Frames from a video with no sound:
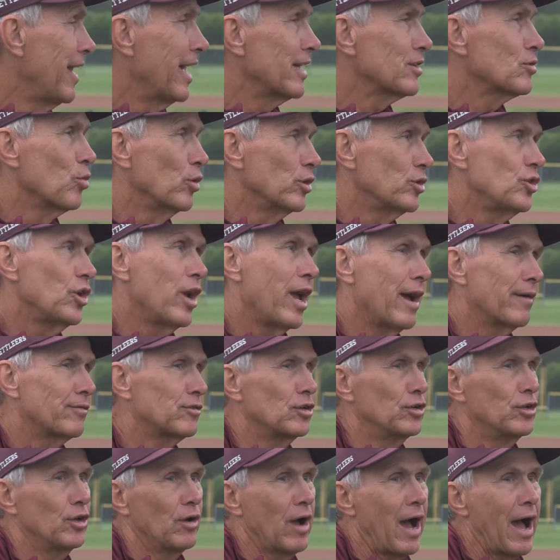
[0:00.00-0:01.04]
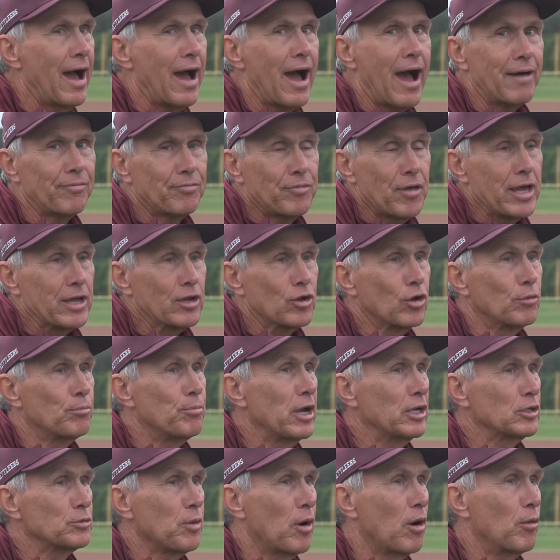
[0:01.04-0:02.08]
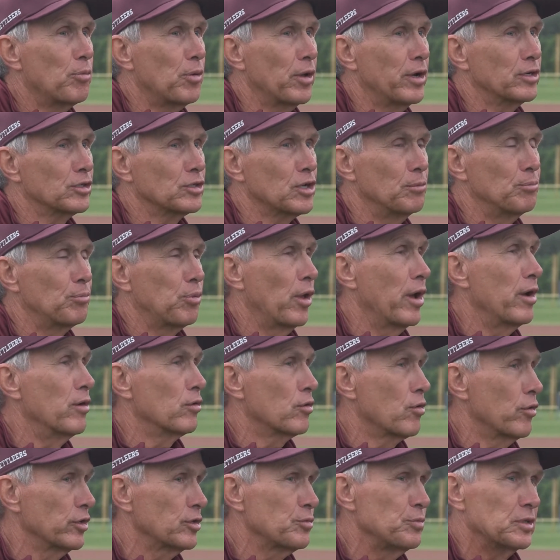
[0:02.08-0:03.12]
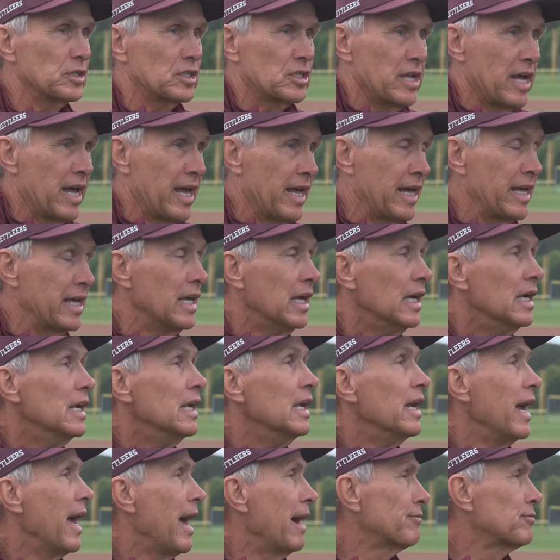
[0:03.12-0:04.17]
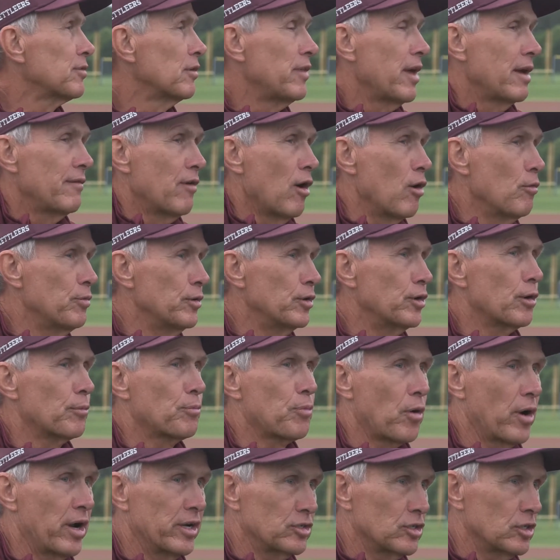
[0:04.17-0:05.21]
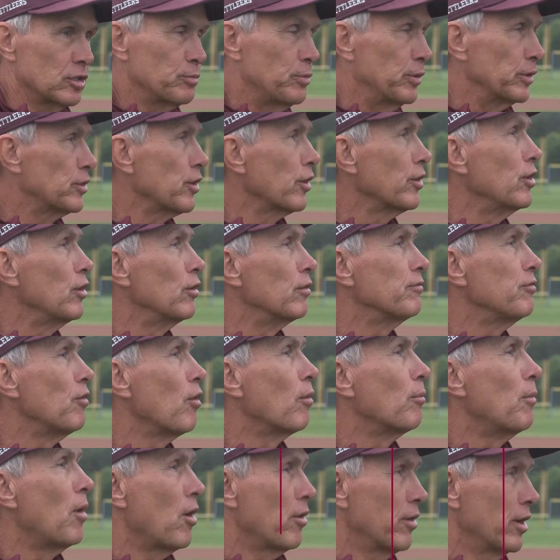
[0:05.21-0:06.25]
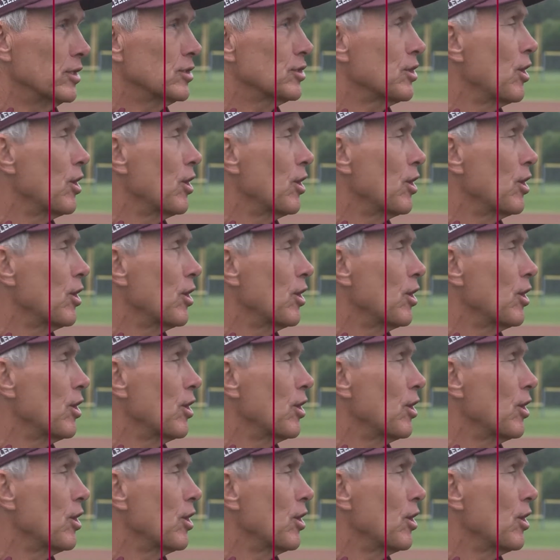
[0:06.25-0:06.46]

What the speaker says: that's what you have to do. I think good baseball players can play on Christmas Day after they've opened their presents, put their uniform on, let's